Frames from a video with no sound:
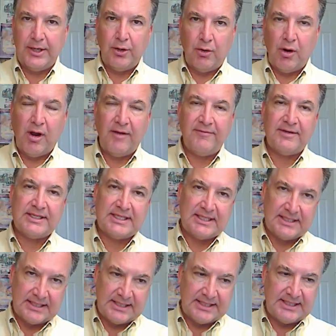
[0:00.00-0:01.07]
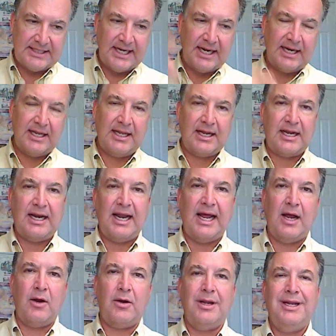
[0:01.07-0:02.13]
in your offices instead of the
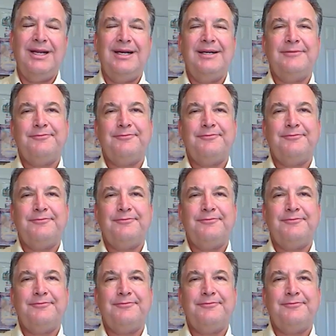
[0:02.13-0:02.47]
cloud.